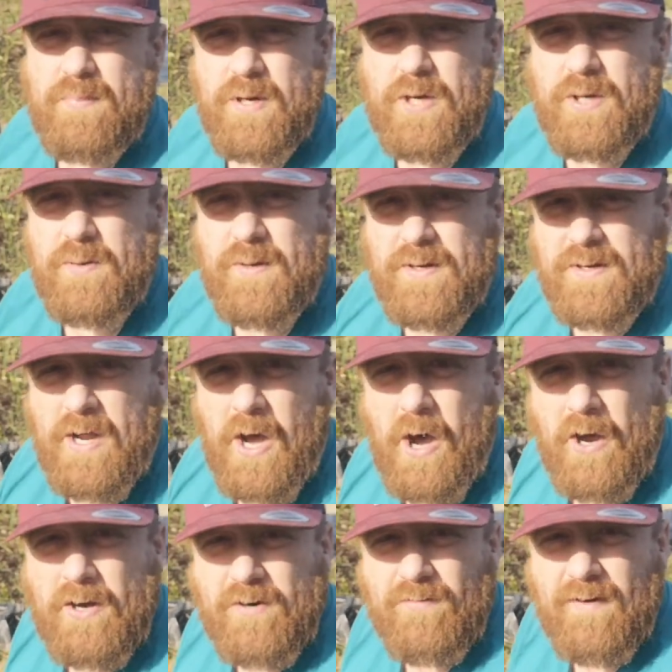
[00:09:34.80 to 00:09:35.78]
poo,
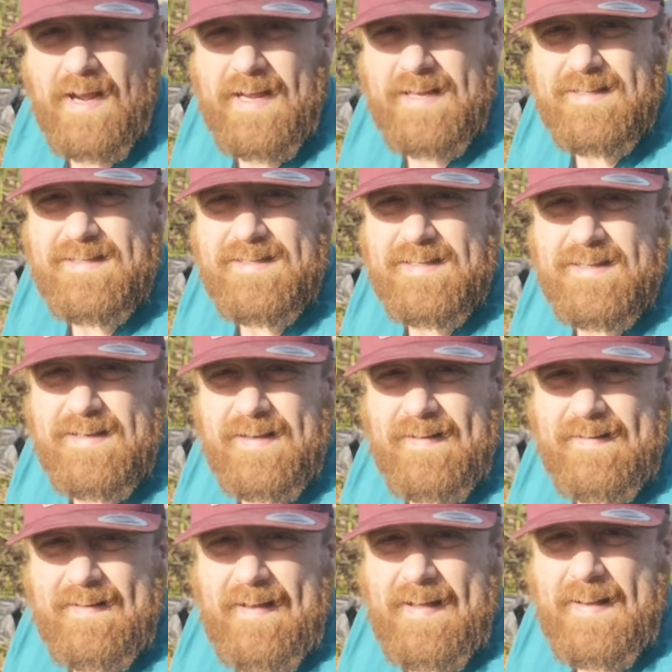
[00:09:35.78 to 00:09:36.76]
not great,
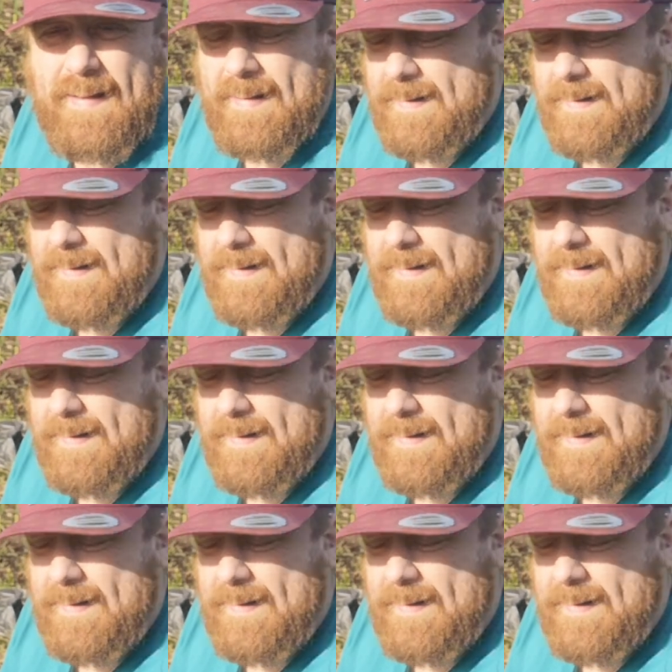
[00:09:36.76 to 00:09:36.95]
okay,